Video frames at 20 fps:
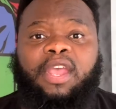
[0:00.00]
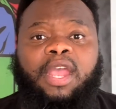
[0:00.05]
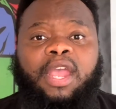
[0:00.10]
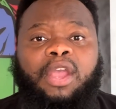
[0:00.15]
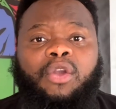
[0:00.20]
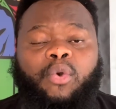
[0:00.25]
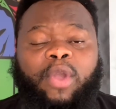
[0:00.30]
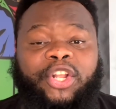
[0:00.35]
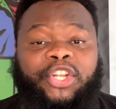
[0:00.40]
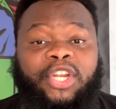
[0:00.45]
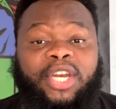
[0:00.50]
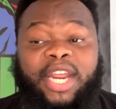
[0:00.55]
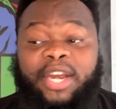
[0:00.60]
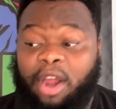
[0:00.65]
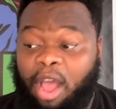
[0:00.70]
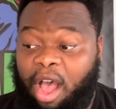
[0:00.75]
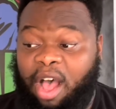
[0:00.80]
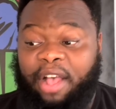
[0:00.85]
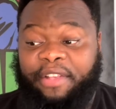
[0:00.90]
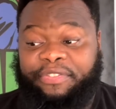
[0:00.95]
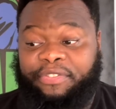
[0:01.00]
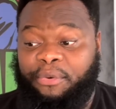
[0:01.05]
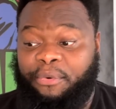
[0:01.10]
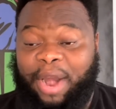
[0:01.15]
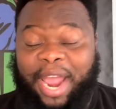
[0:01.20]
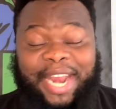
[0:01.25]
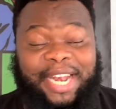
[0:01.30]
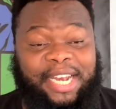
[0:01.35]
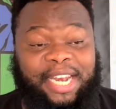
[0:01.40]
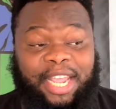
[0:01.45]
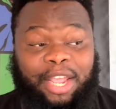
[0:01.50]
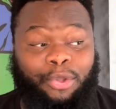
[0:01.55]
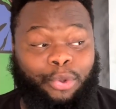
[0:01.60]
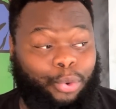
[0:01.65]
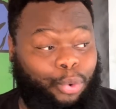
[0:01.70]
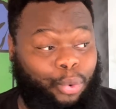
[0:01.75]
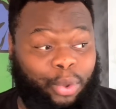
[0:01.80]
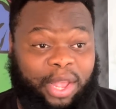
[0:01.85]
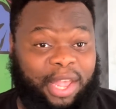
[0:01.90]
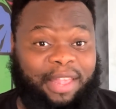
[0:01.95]
question and asked rightly,
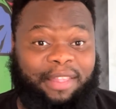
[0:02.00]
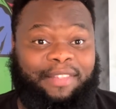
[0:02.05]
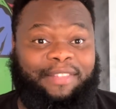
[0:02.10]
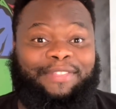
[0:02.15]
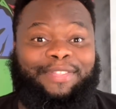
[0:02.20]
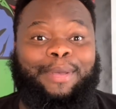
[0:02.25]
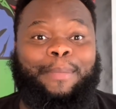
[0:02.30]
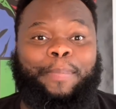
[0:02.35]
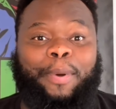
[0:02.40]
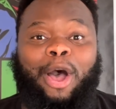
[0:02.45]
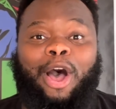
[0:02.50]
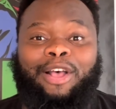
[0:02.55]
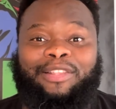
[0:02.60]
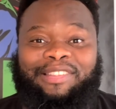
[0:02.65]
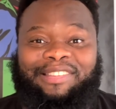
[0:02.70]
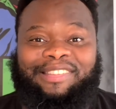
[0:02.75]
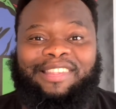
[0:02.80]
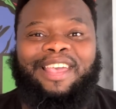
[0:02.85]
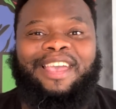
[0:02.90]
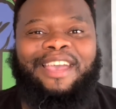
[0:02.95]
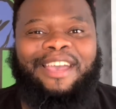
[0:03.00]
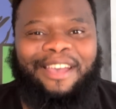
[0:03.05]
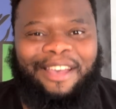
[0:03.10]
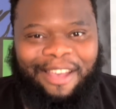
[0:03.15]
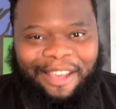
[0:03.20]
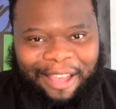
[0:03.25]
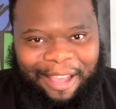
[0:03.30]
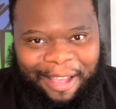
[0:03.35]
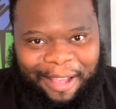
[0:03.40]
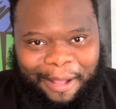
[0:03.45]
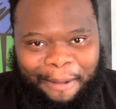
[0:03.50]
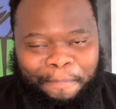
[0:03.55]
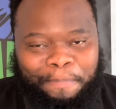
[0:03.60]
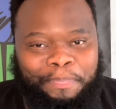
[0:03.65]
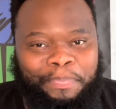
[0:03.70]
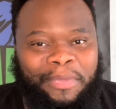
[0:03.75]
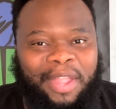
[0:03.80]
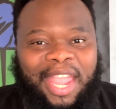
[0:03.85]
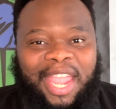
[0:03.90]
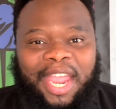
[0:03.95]
who is the boss
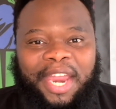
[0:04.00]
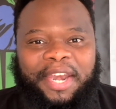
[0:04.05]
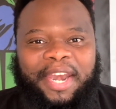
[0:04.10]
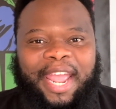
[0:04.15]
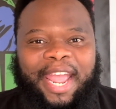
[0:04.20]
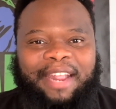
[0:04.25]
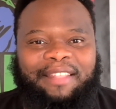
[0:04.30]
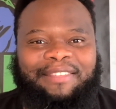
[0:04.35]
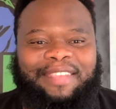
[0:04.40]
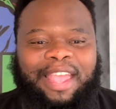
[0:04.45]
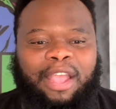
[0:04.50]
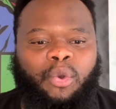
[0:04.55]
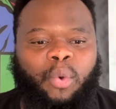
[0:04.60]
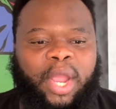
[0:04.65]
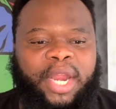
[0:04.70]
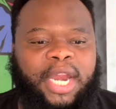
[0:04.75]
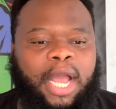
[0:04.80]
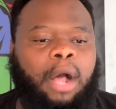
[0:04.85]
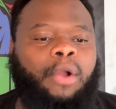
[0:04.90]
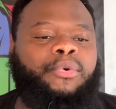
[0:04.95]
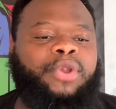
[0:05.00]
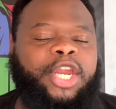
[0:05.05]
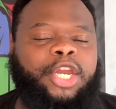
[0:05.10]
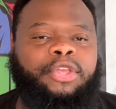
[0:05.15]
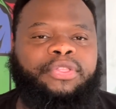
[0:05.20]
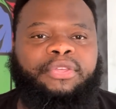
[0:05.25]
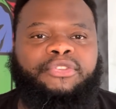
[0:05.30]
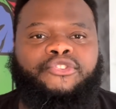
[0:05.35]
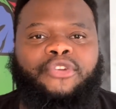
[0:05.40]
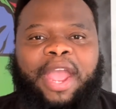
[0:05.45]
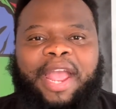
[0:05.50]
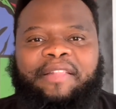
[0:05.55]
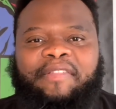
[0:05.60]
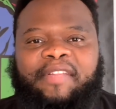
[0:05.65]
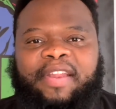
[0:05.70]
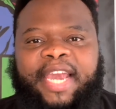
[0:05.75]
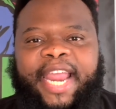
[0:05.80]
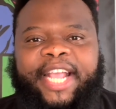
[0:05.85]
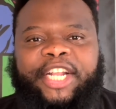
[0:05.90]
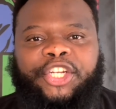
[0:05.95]
in eThekwini? I'll read you the
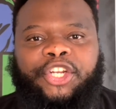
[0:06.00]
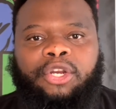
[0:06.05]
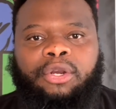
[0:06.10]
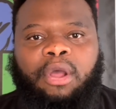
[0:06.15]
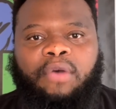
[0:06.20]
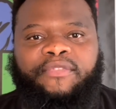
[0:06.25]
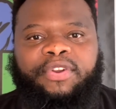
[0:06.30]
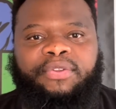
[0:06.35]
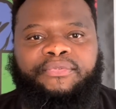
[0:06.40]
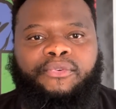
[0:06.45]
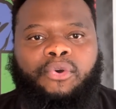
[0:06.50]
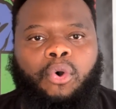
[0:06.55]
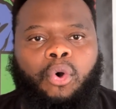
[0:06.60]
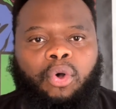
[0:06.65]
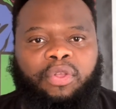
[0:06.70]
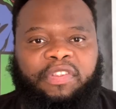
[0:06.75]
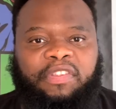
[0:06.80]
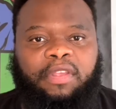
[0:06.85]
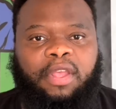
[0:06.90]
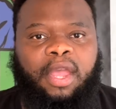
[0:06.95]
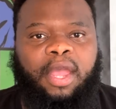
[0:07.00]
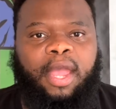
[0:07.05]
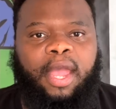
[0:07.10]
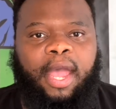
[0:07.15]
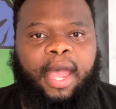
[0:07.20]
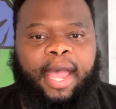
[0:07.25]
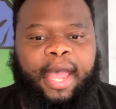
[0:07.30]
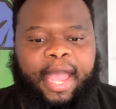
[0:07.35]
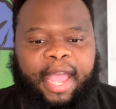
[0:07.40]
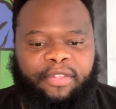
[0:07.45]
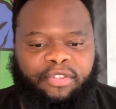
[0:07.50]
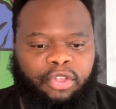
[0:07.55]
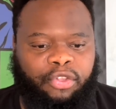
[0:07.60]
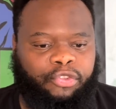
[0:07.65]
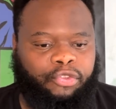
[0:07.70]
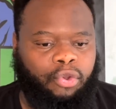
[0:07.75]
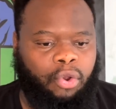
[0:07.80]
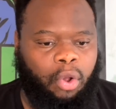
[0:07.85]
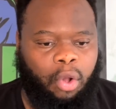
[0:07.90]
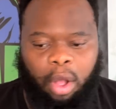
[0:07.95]
translation of it, of course, as you
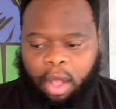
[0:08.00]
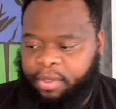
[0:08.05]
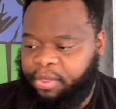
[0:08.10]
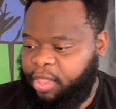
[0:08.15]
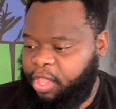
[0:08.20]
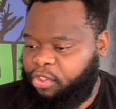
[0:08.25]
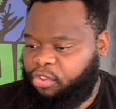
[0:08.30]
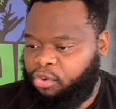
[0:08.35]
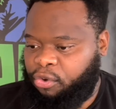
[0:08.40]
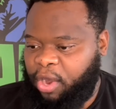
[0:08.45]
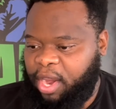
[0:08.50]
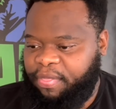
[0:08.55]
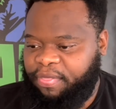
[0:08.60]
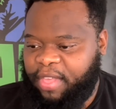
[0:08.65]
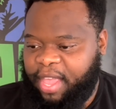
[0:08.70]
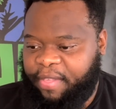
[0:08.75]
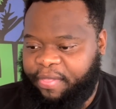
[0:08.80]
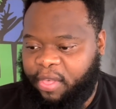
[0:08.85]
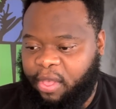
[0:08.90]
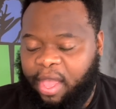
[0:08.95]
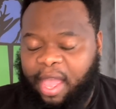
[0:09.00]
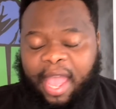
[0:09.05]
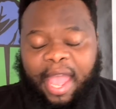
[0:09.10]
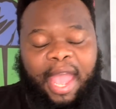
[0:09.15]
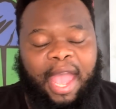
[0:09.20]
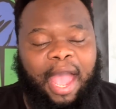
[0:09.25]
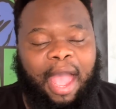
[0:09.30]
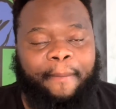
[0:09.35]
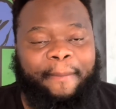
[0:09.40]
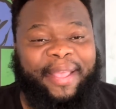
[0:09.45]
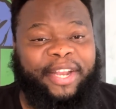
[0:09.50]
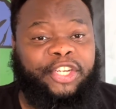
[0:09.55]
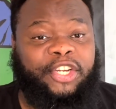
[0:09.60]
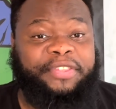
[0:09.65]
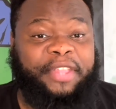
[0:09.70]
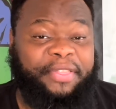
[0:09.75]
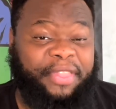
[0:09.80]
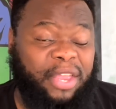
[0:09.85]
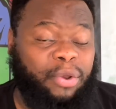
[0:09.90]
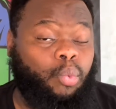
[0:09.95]
saw on the screen there. I
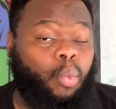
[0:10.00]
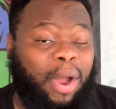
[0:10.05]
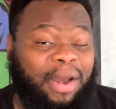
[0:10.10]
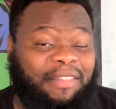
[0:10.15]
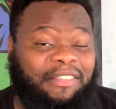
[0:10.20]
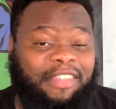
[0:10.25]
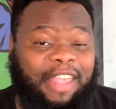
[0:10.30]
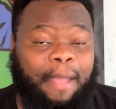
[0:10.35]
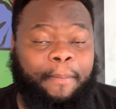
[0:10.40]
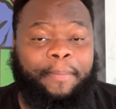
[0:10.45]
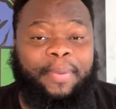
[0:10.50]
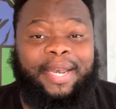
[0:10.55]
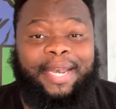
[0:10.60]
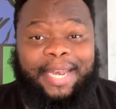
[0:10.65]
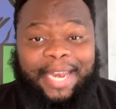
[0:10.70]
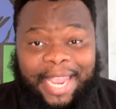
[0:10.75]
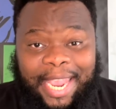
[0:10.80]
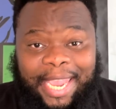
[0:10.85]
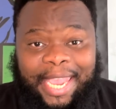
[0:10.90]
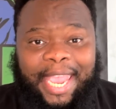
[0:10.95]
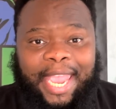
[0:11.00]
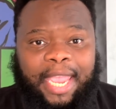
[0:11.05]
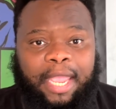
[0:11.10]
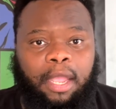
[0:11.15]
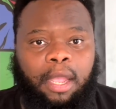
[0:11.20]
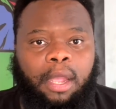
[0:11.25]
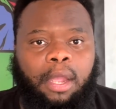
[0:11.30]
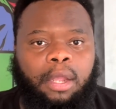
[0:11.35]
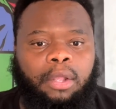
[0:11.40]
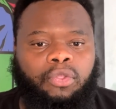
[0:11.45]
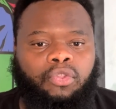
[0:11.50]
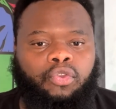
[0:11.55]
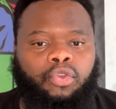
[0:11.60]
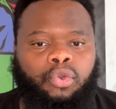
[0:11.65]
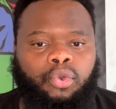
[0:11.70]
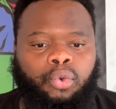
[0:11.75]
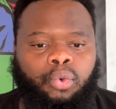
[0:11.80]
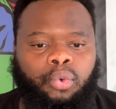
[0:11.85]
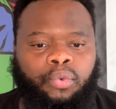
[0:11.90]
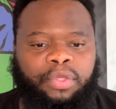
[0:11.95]
mentioned that WhatsApp leaking
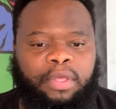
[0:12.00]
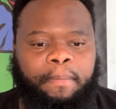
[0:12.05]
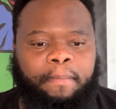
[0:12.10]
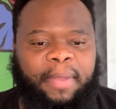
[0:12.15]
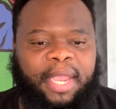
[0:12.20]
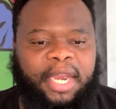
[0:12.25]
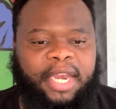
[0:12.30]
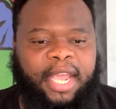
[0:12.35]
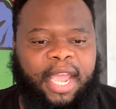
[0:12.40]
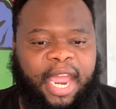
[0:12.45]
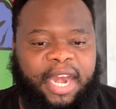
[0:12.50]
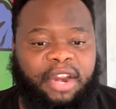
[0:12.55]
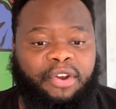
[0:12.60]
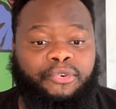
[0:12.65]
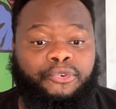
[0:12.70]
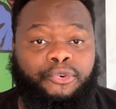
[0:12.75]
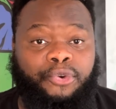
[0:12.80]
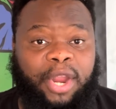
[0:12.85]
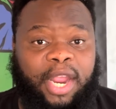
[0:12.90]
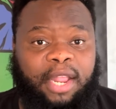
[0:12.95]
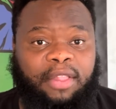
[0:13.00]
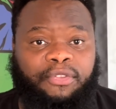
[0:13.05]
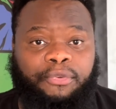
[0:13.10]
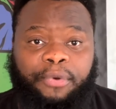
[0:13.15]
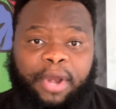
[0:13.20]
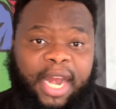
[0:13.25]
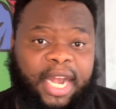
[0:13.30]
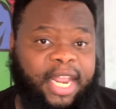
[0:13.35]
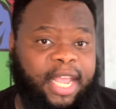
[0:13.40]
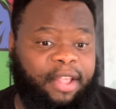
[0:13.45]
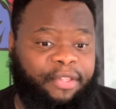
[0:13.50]
to the media, and it reads really as